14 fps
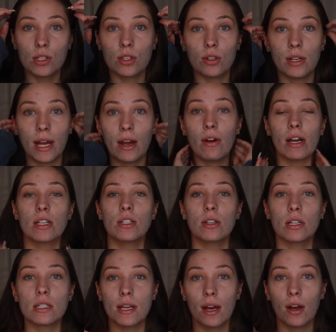So now, as you
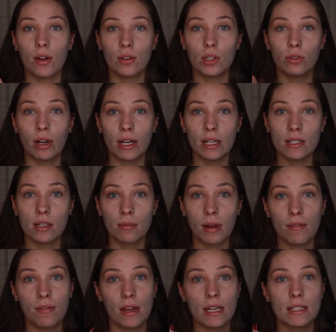can tell, the redness on
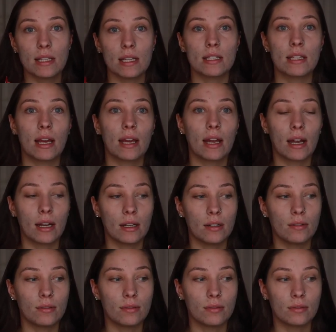my face is like kind
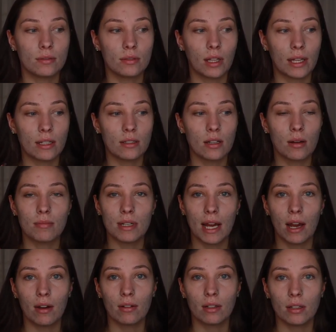of like dumbed
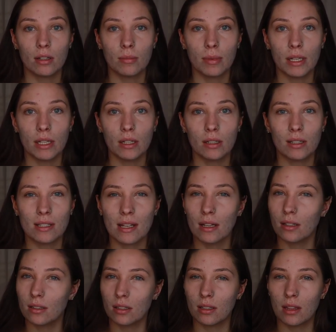down a little bit. Is
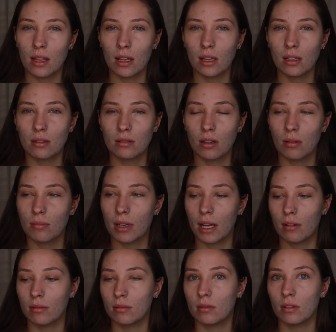that a thing? Dumbed
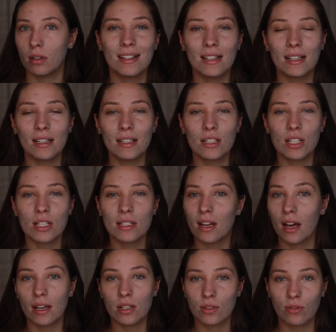down? It, it's just
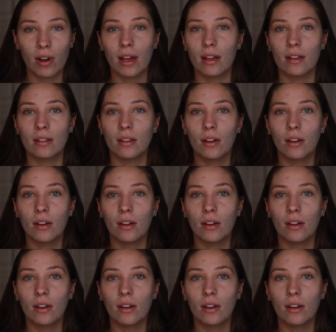not as red.